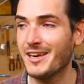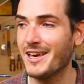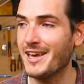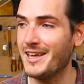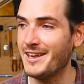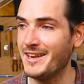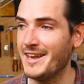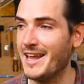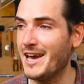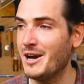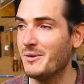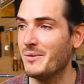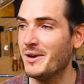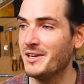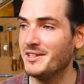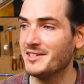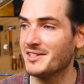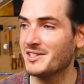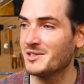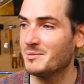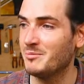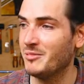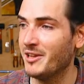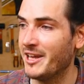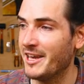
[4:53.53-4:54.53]
and now we're
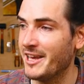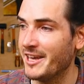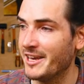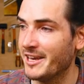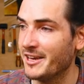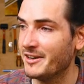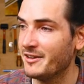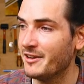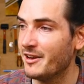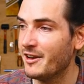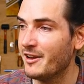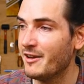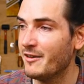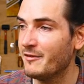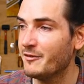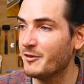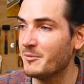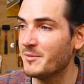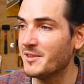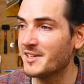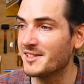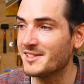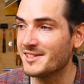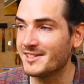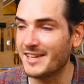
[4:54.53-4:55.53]
displaying it
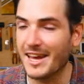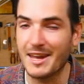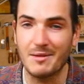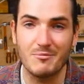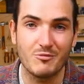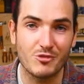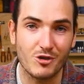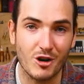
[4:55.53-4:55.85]
from the same